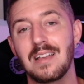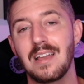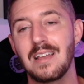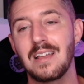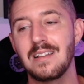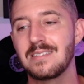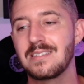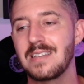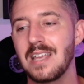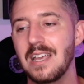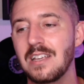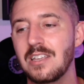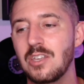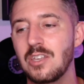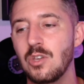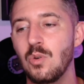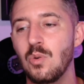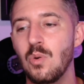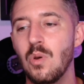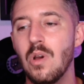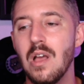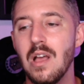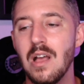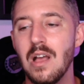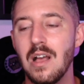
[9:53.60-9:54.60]
take
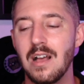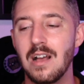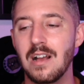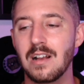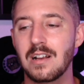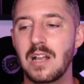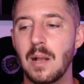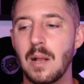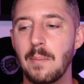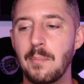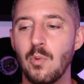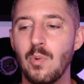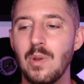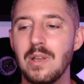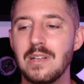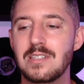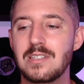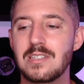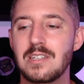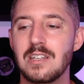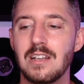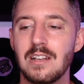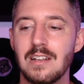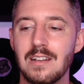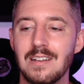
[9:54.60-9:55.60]
you a couple
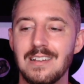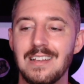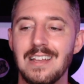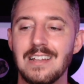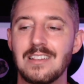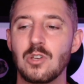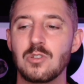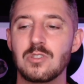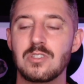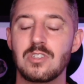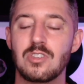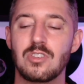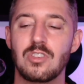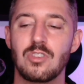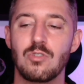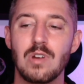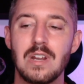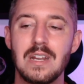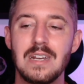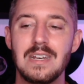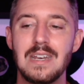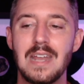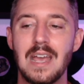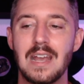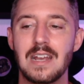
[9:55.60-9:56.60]
weeks to get those
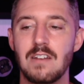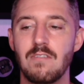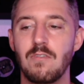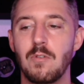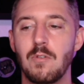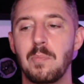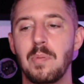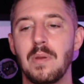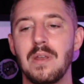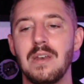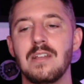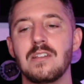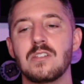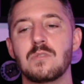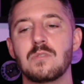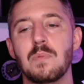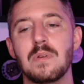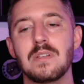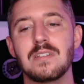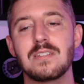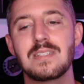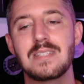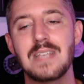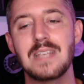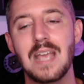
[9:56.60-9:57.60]
3 negative opinions.
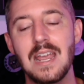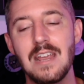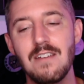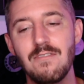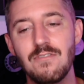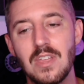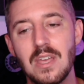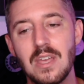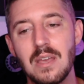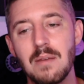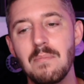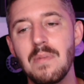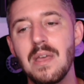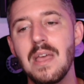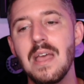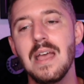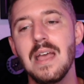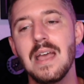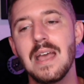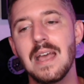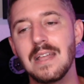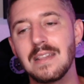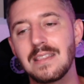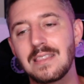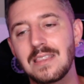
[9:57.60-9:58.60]
But save them
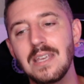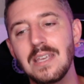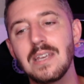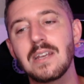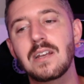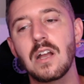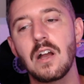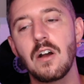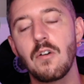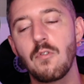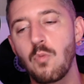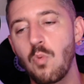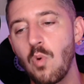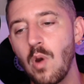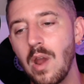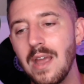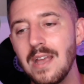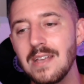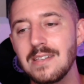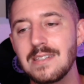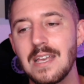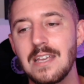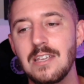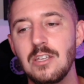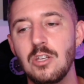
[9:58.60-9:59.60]
and think of
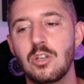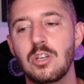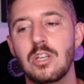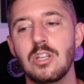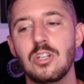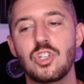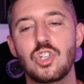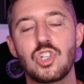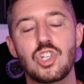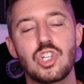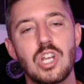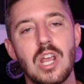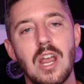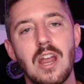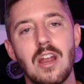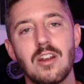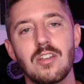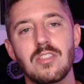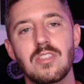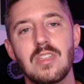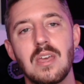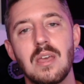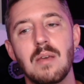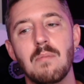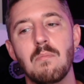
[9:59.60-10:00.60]
ways that you could
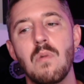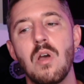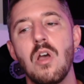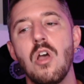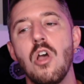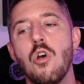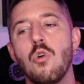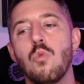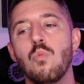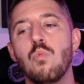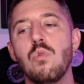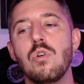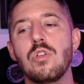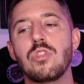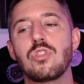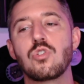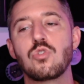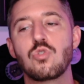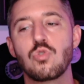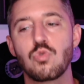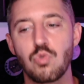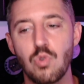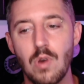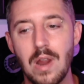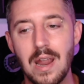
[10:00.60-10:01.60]
share them with
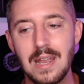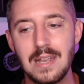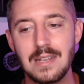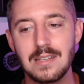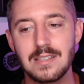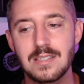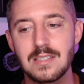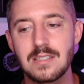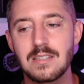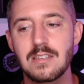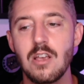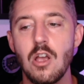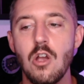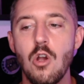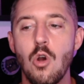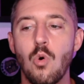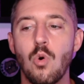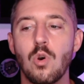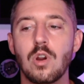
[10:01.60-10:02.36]
grace, or